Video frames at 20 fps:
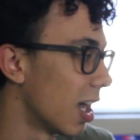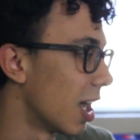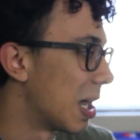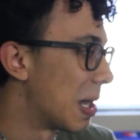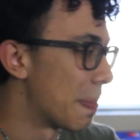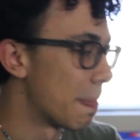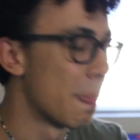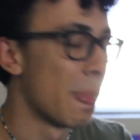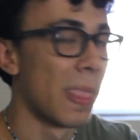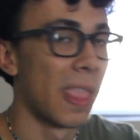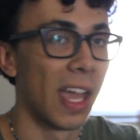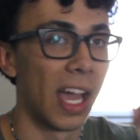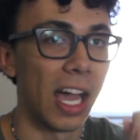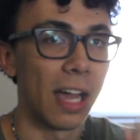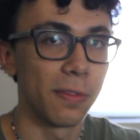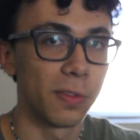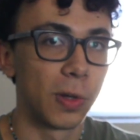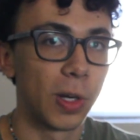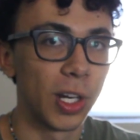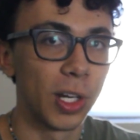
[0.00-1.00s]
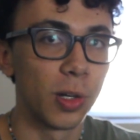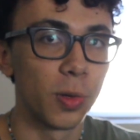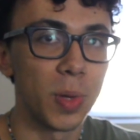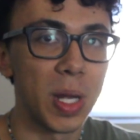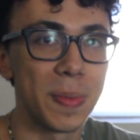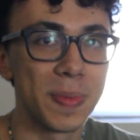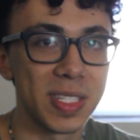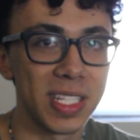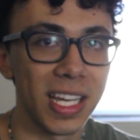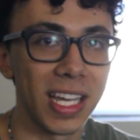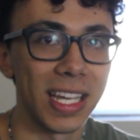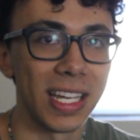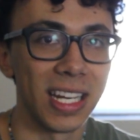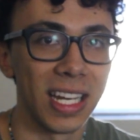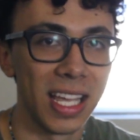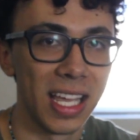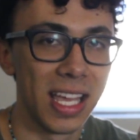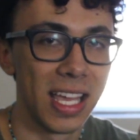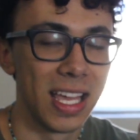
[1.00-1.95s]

Um, I've created a website